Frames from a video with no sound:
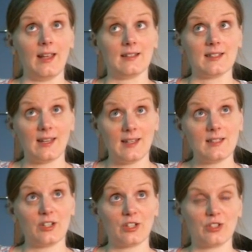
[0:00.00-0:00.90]

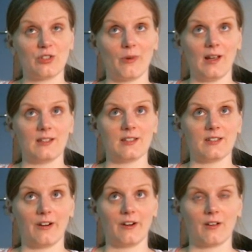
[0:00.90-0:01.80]
easier to write an
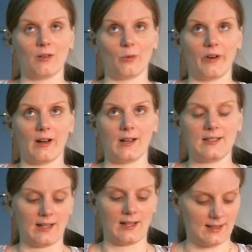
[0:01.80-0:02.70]
article where I
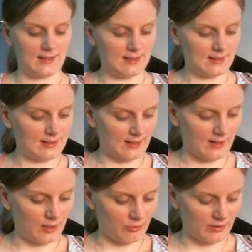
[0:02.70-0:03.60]
say that this is the
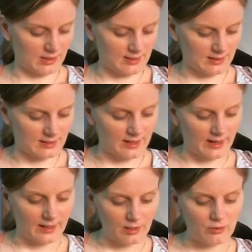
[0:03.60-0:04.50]
heuristics that
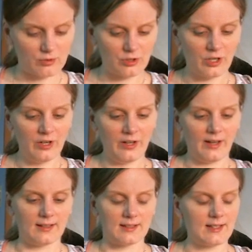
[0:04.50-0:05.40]
I used,
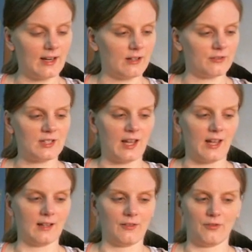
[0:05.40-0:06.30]
instead of
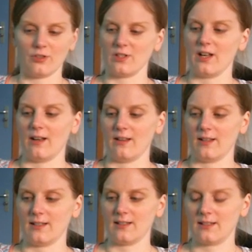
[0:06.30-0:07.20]
saying that first I did
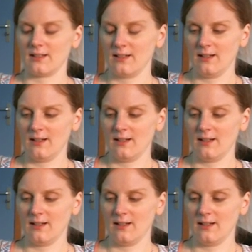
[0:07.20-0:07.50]
this.